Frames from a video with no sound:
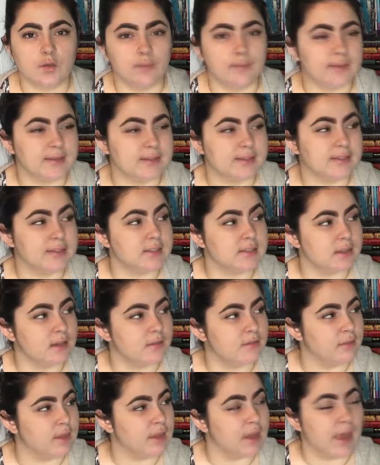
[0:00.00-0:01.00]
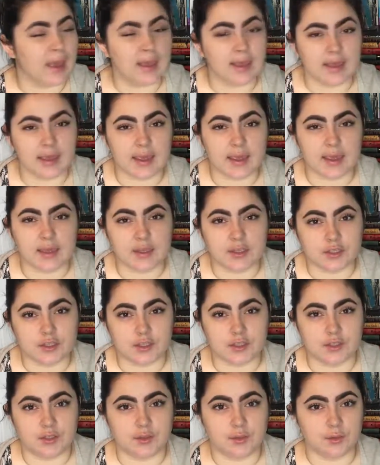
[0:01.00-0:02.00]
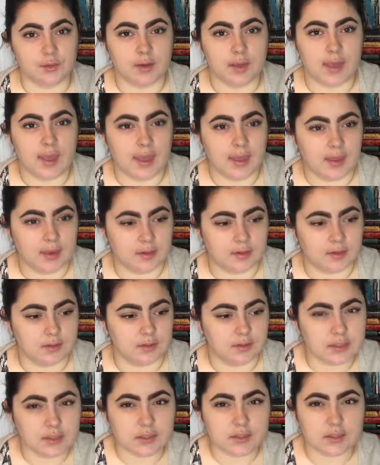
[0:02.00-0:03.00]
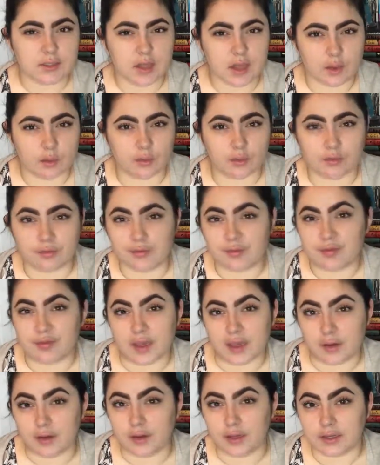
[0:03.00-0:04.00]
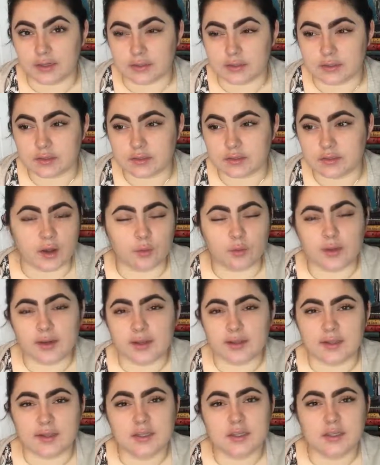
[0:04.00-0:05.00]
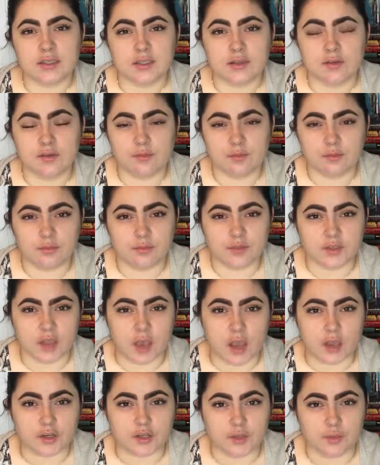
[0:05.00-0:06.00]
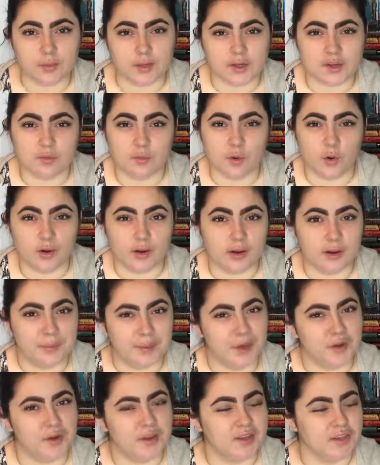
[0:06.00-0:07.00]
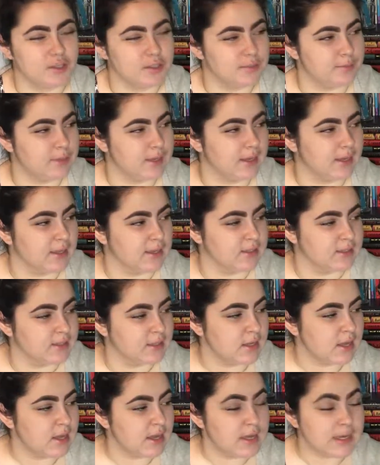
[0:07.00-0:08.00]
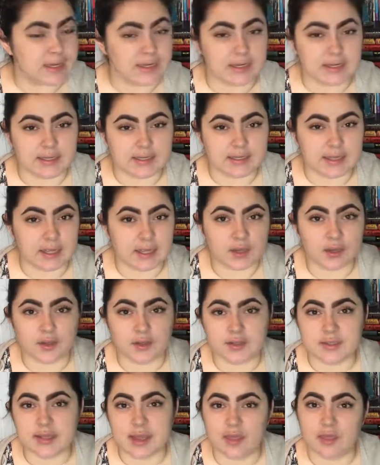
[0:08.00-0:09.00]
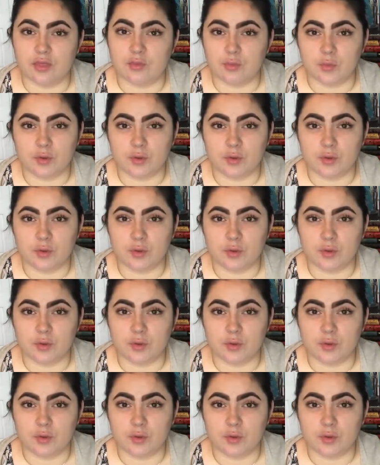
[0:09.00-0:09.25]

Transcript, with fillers: residents of the LA Institute and deals a lot with fairies. I don't want to talk too much more about it just because it is like her 10th